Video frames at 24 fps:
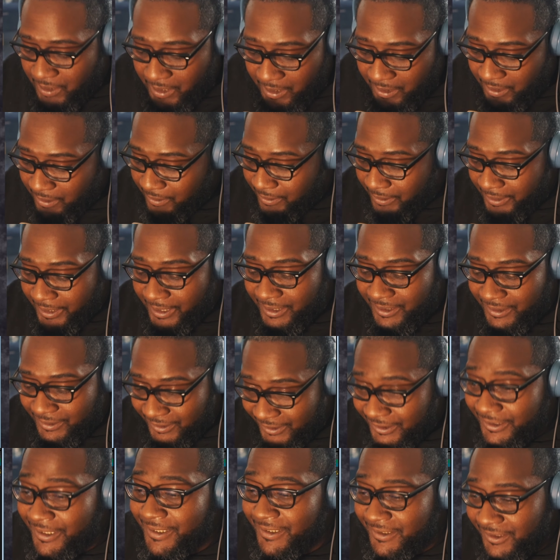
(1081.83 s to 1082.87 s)
hit
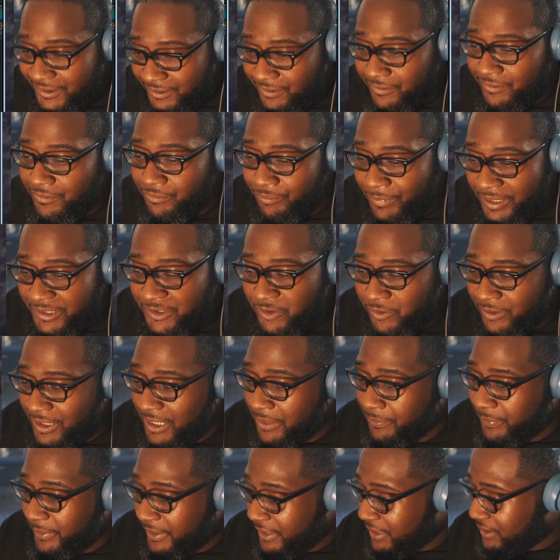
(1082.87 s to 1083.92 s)
6, make sure that
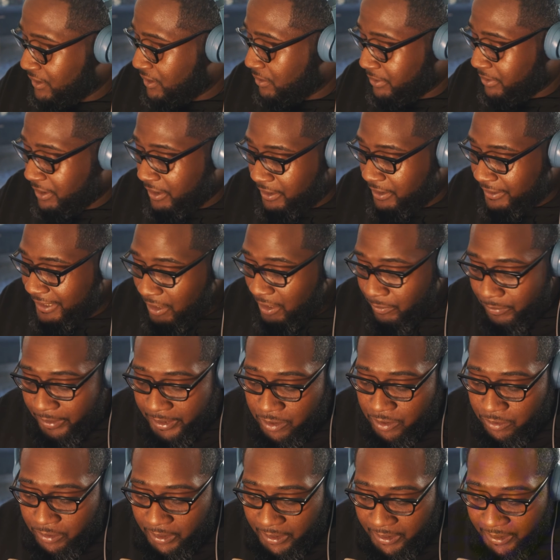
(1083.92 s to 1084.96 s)
P is up there. That way
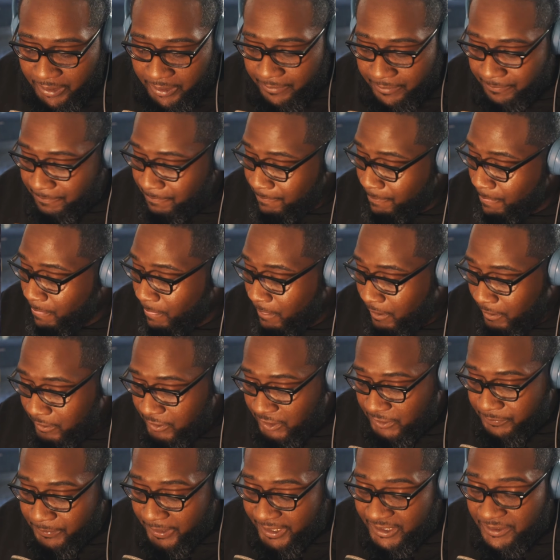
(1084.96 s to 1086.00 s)
you can hit
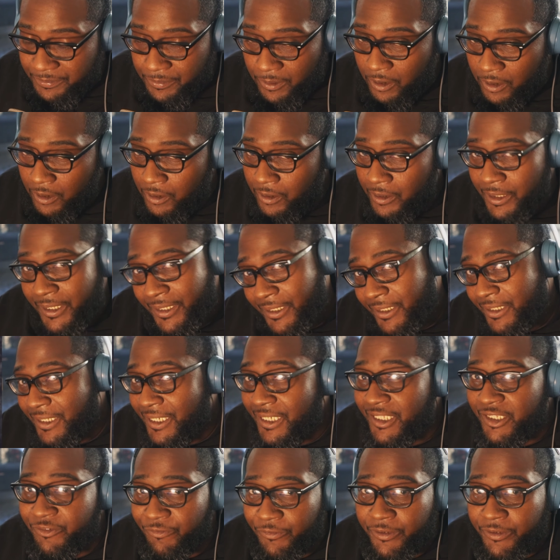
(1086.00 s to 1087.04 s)
space bar and then hit 3 to